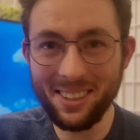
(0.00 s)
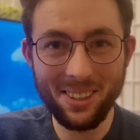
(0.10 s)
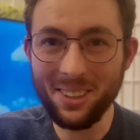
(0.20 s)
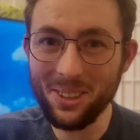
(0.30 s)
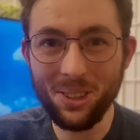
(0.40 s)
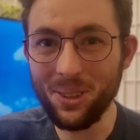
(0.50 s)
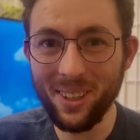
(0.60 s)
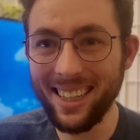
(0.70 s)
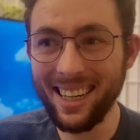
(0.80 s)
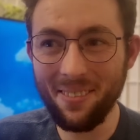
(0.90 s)
and the
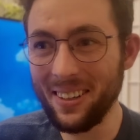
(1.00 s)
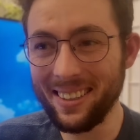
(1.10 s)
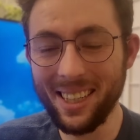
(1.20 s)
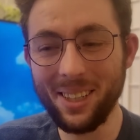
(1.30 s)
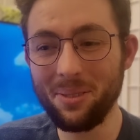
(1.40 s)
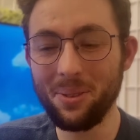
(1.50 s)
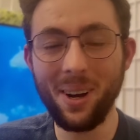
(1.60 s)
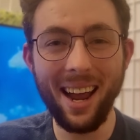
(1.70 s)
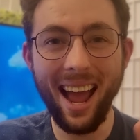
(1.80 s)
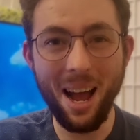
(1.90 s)
story and everything
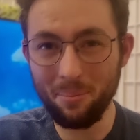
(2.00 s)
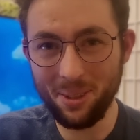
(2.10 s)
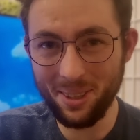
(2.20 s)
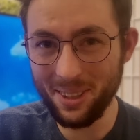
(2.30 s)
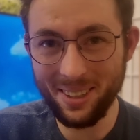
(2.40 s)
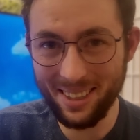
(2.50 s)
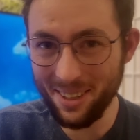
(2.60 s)
for absolutely